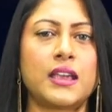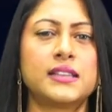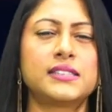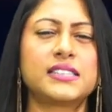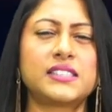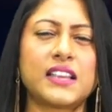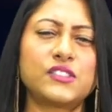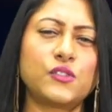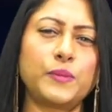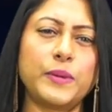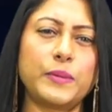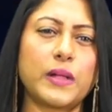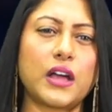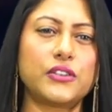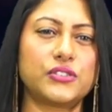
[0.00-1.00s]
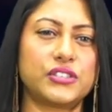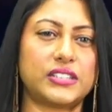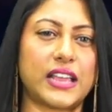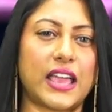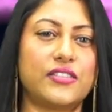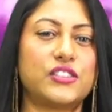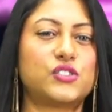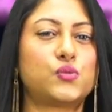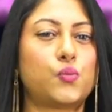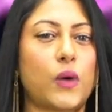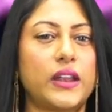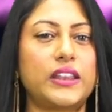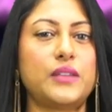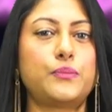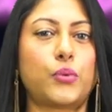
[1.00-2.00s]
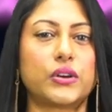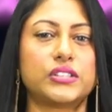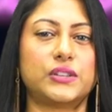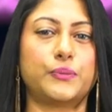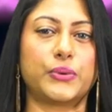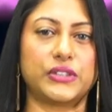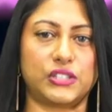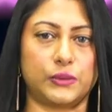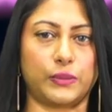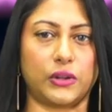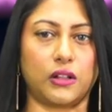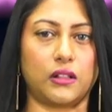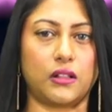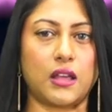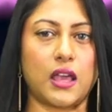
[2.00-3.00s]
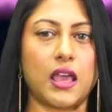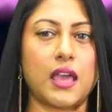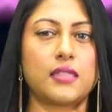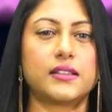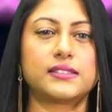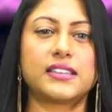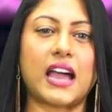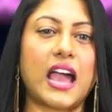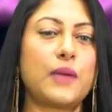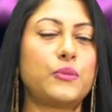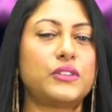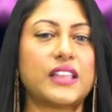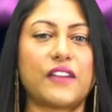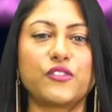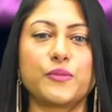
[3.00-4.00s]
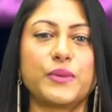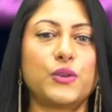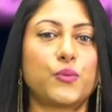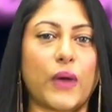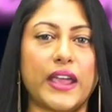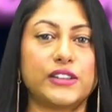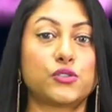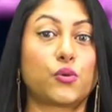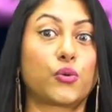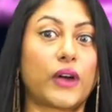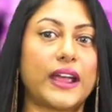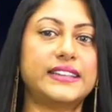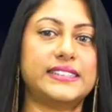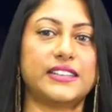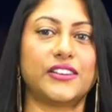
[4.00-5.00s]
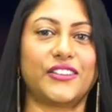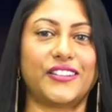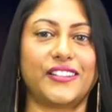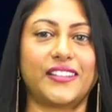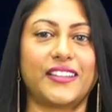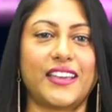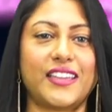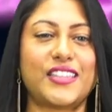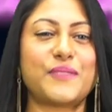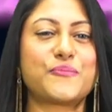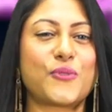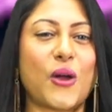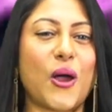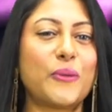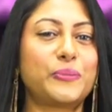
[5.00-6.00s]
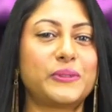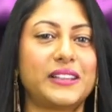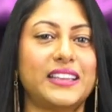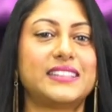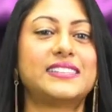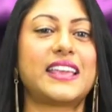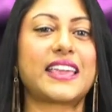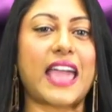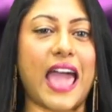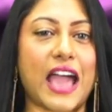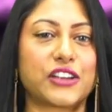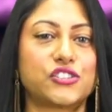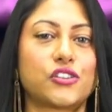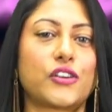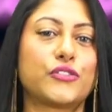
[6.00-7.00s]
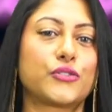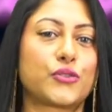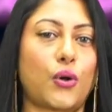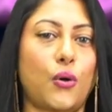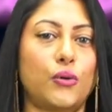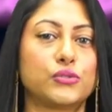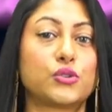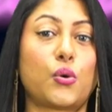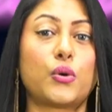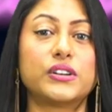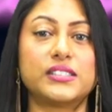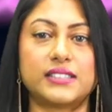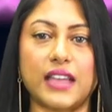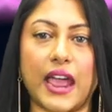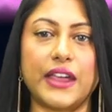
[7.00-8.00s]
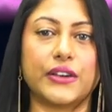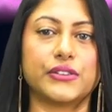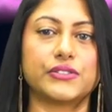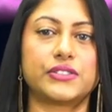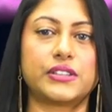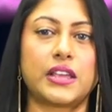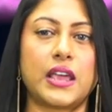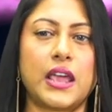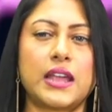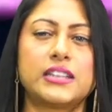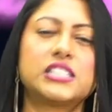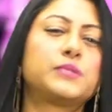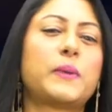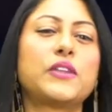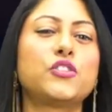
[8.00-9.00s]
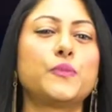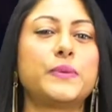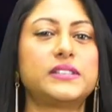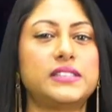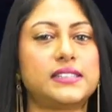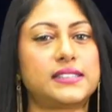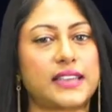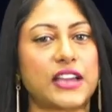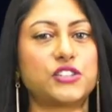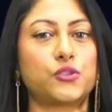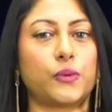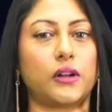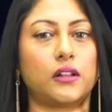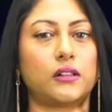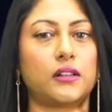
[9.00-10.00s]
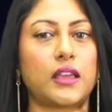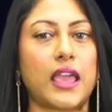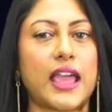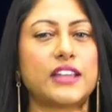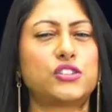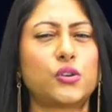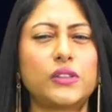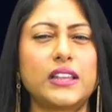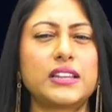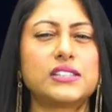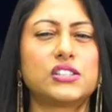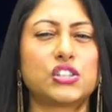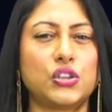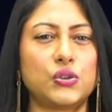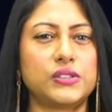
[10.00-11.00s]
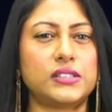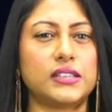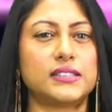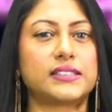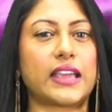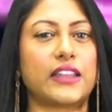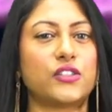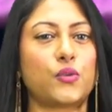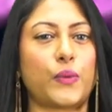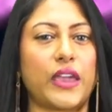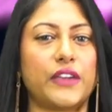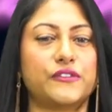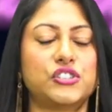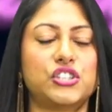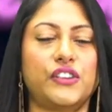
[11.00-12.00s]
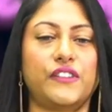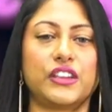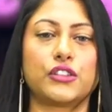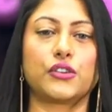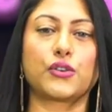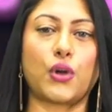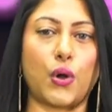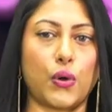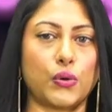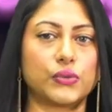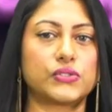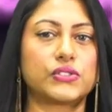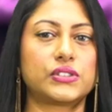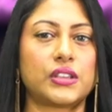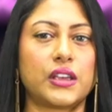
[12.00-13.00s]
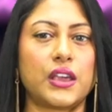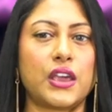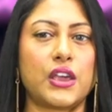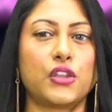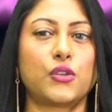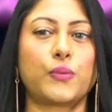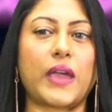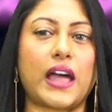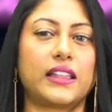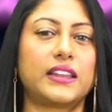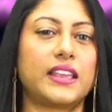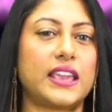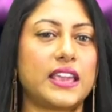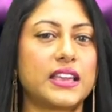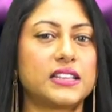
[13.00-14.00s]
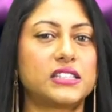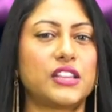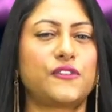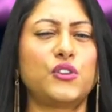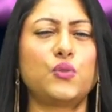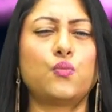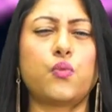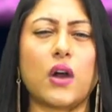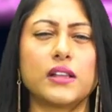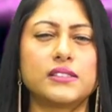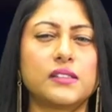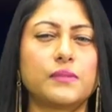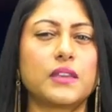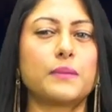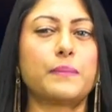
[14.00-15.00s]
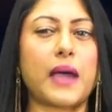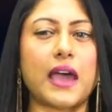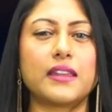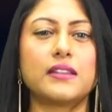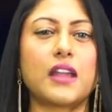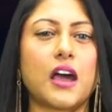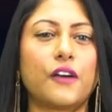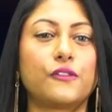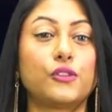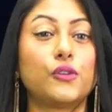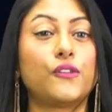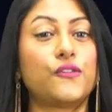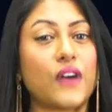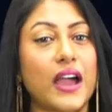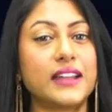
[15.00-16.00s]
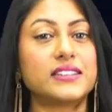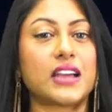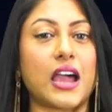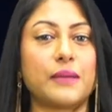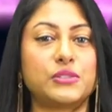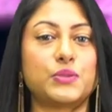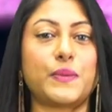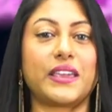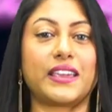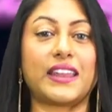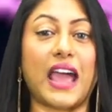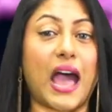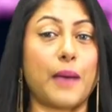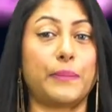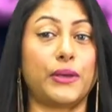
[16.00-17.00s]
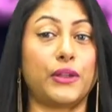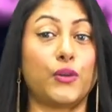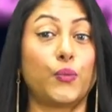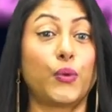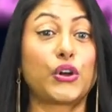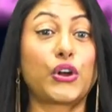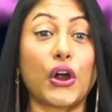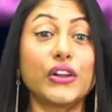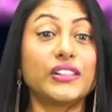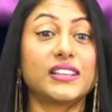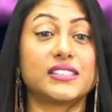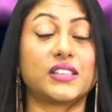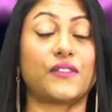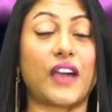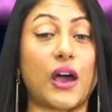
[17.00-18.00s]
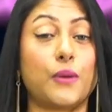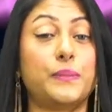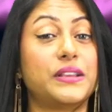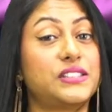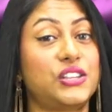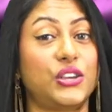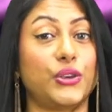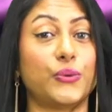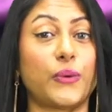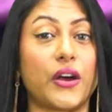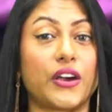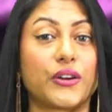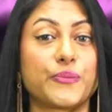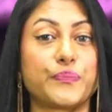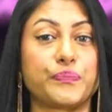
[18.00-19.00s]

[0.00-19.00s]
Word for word: Successful people understand this one important principle the time will never be right or ideal. They promptly take action on their goals or desires, despite their busy schedule, and don't let excuses get in the way of achieving their goals. The reality is, if you want something bad enough, you'll find time to make it happen, regardless of how busy you are.